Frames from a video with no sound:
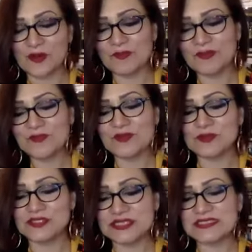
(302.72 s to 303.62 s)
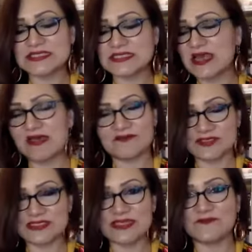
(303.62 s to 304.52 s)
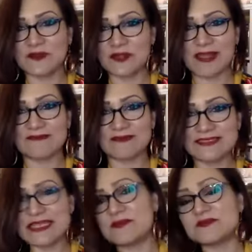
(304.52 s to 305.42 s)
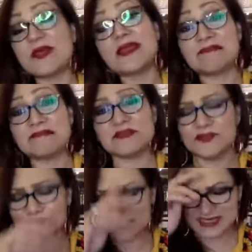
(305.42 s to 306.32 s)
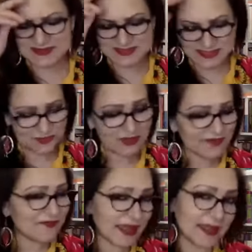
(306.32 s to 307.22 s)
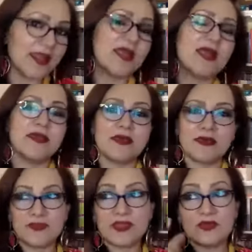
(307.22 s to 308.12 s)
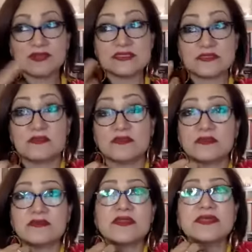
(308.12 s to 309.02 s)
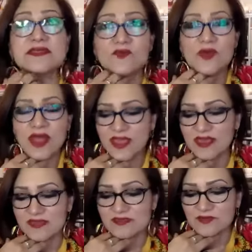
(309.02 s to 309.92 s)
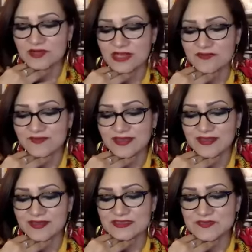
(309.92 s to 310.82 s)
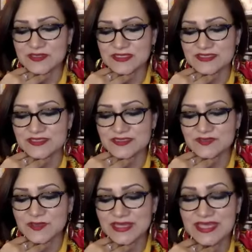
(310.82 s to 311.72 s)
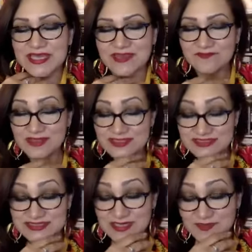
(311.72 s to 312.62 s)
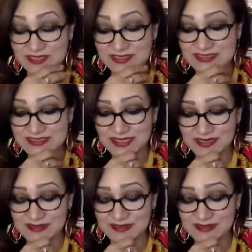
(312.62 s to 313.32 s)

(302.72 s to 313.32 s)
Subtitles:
problem. You'll just have to sit for another exam. So I had nothing to lose. And I was like, okay, fine. Because the reason why I thought I'd fail is because when he gave me the syllabus,